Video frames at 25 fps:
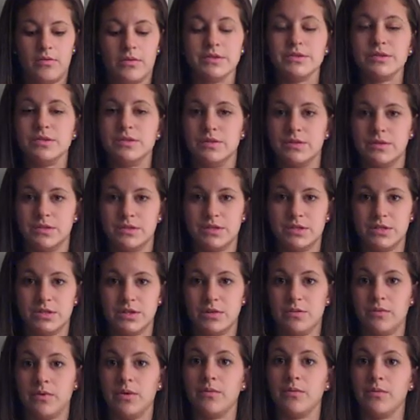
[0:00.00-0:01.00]
The students
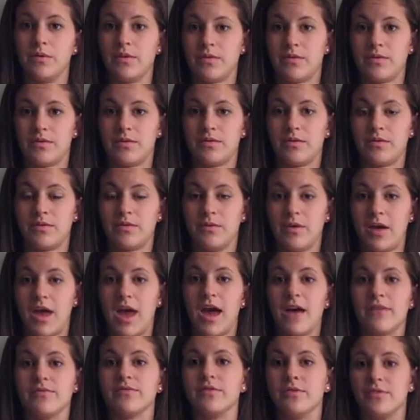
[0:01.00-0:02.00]
do it
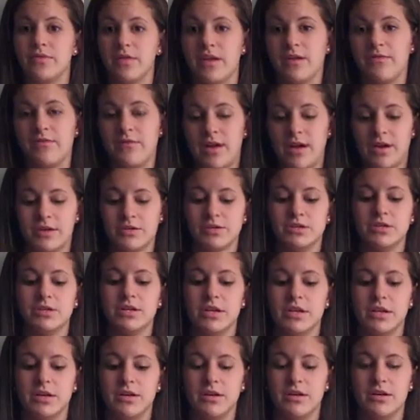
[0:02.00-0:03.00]
after they've
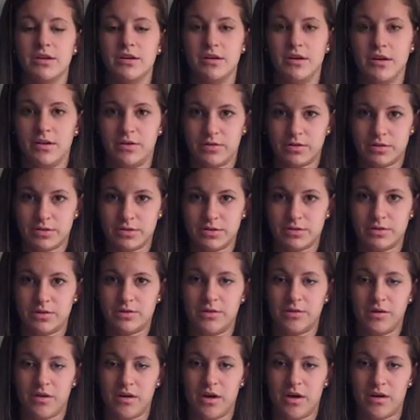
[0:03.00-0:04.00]
actually
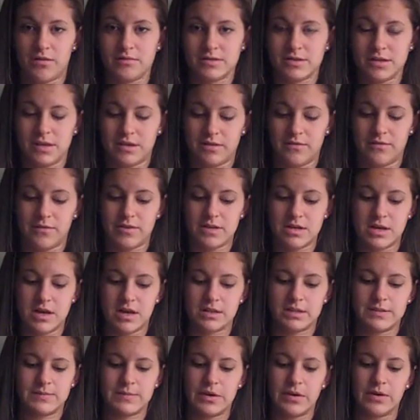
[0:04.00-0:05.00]
understood the content of the
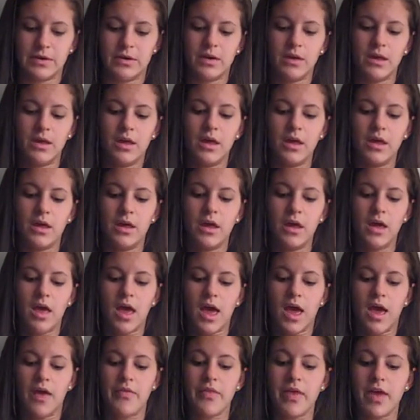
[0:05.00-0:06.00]
textbook.
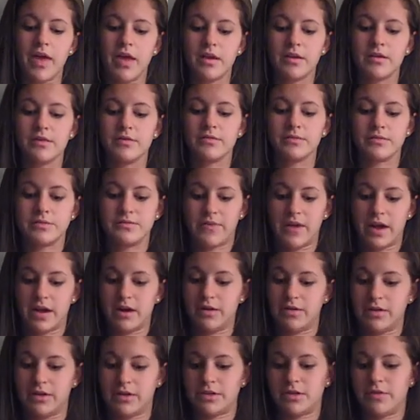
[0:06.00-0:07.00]
And then
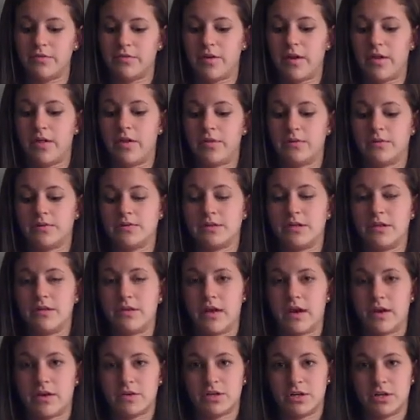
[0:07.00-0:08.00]
finally she follows the
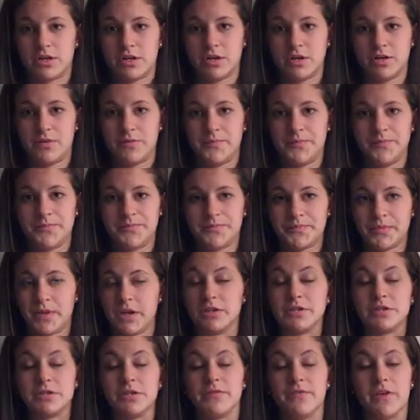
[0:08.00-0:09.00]
lecture,
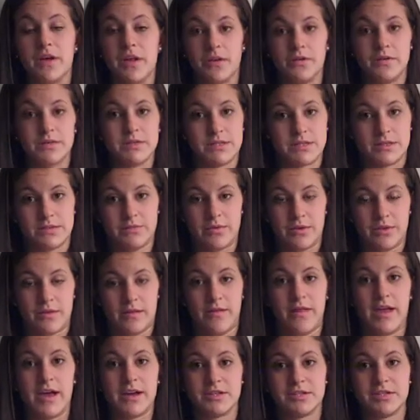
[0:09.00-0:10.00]
or she follows with
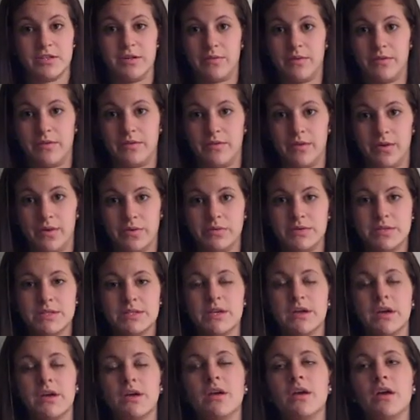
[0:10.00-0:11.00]
the lecture with
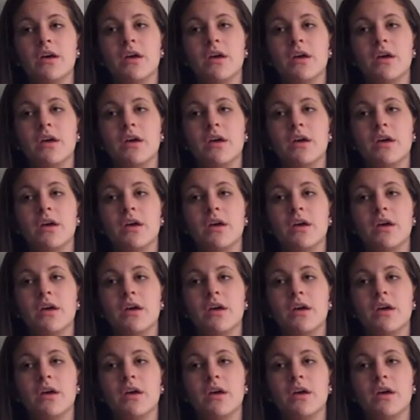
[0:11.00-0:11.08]
notes.